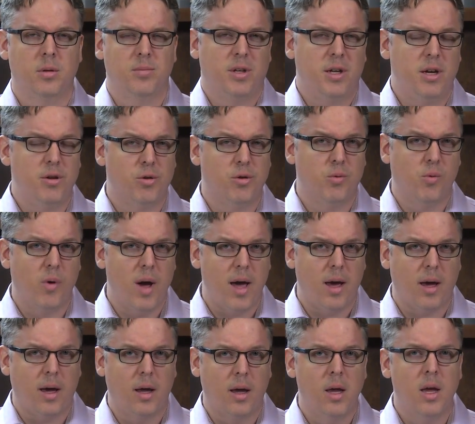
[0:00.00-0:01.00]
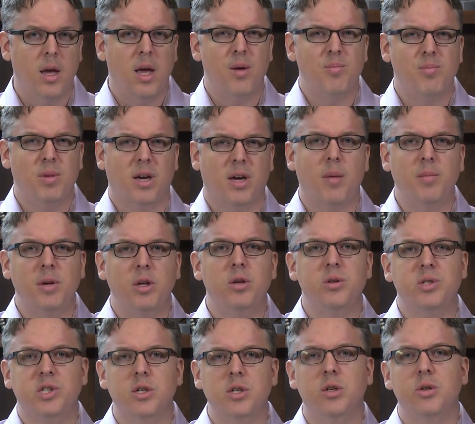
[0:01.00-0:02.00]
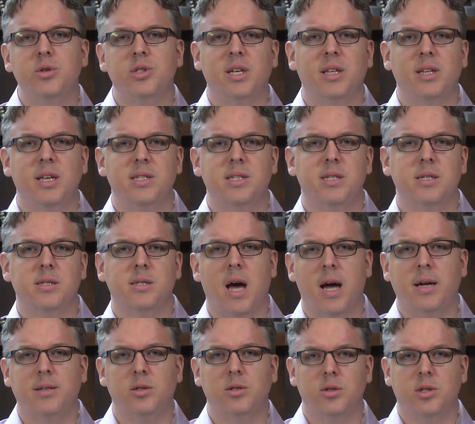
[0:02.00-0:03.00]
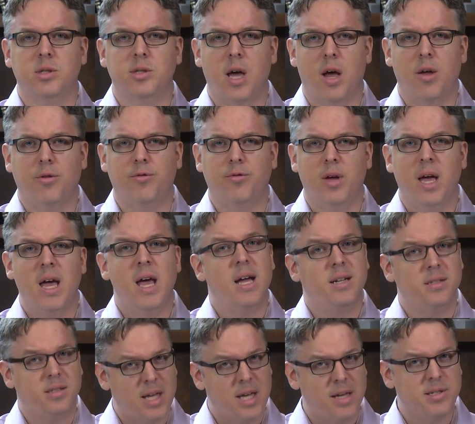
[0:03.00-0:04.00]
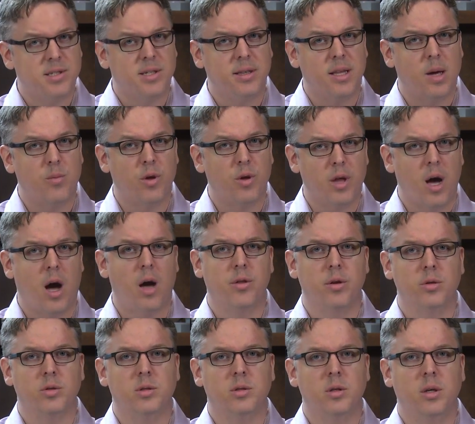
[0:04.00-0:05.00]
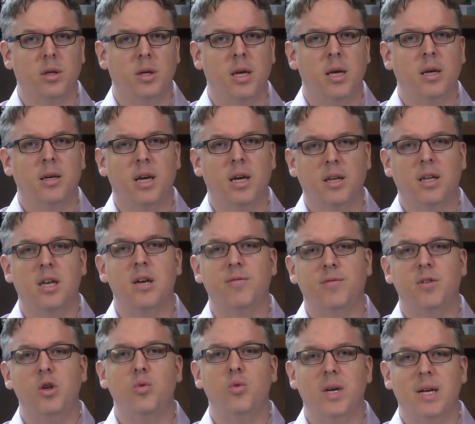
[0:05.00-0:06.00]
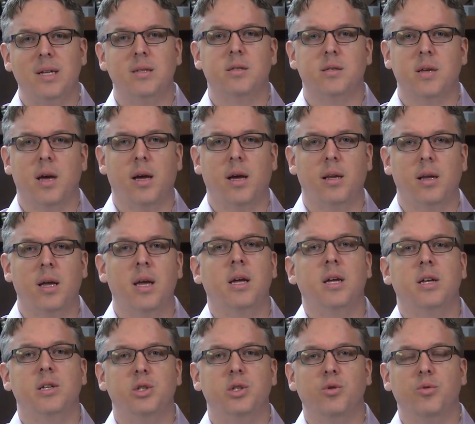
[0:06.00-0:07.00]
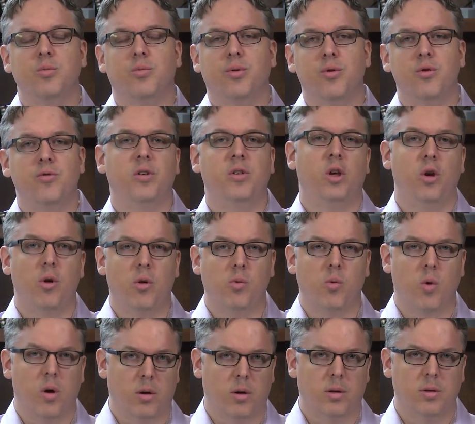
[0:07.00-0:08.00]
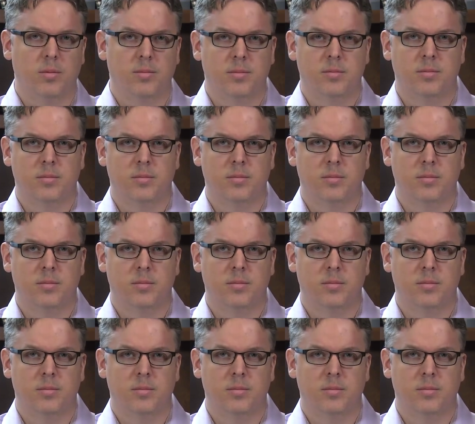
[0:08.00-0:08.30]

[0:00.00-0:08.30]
But either way, becoming used to using these designs yourself and testing them with others can give you insight into improving your work.